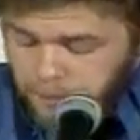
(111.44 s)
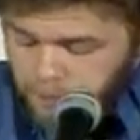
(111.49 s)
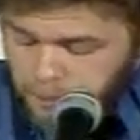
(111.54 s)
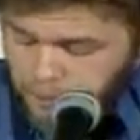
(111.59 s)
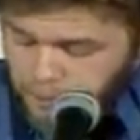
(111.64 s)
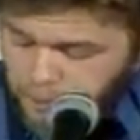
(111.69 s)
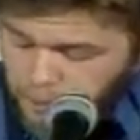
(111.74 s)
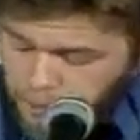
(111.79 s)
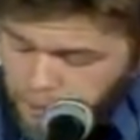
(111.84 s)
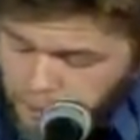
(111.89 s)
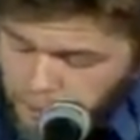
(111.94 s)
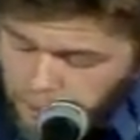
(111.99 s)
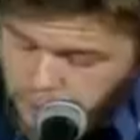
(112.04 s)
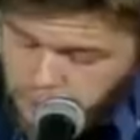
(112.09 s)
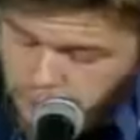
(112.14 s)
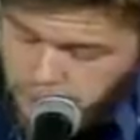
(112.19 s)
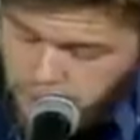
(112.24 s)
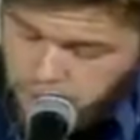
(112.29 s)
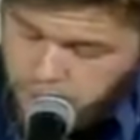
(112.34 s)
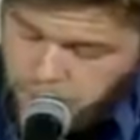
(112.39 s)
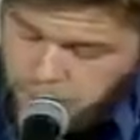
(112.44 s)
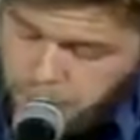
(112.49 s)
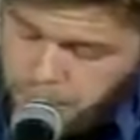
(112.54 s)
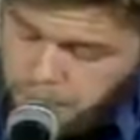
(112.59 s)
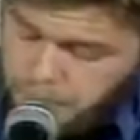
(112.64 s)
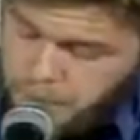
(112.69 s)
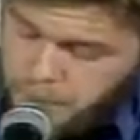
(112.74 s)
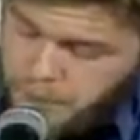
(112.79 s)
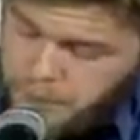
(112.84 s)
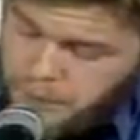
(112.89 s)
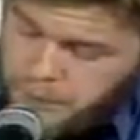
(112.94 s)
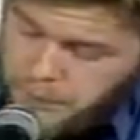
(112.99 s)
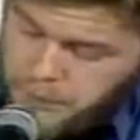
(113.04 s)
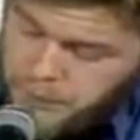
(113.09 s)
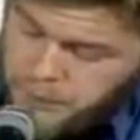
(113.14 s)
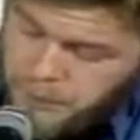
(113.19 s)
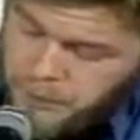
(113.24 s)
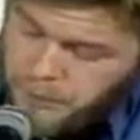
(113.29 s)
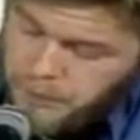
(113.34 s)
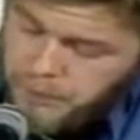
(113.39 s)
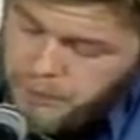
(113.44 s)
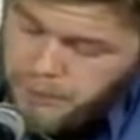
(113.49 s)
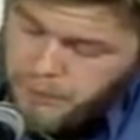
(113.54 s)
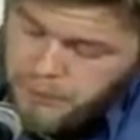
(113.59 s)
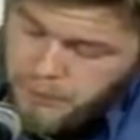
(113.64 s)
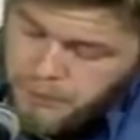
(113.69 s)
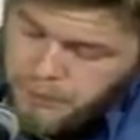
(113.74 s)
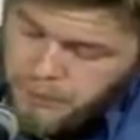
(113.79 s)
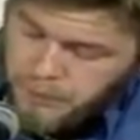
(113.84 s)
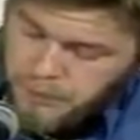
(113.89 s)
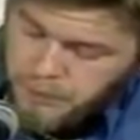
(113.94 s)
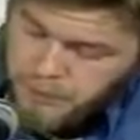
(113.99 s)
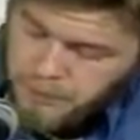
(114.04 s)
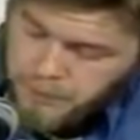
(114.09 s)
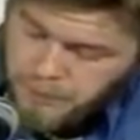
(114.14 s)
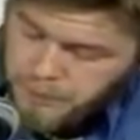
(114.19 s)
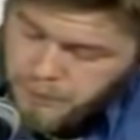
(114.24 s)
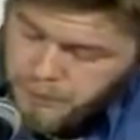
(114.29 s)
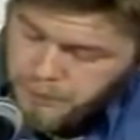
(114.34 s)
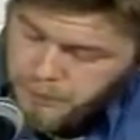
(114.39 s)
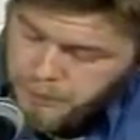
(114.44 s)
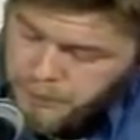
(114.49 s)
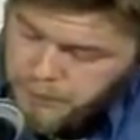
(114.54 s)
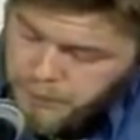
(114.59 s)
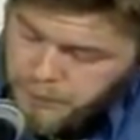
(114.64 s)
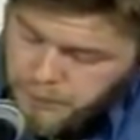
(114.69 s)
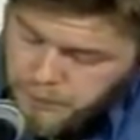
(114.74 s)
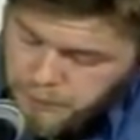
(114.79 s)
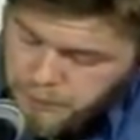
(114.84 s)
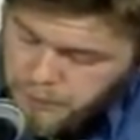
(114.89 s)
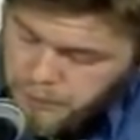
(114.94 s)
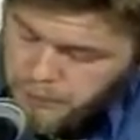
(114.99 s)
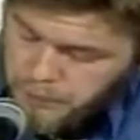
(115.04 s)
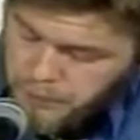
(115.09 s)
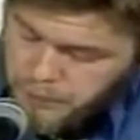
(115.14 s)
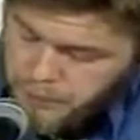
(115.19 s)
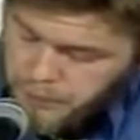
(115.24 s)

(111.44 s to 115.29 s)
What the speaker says: Nobody speaks.